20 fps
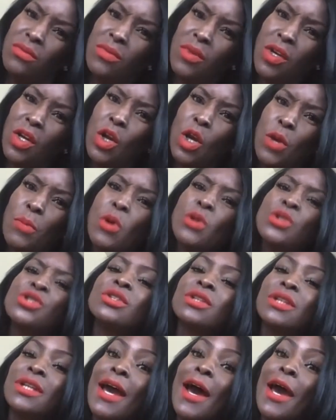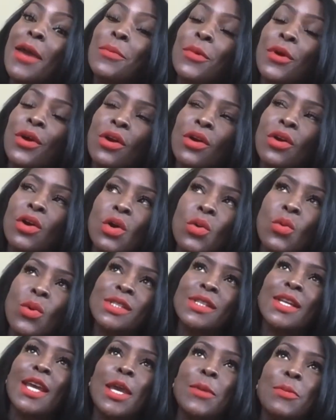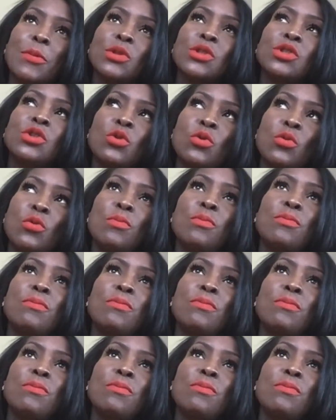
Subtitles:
emotionally hyper, wasn't able to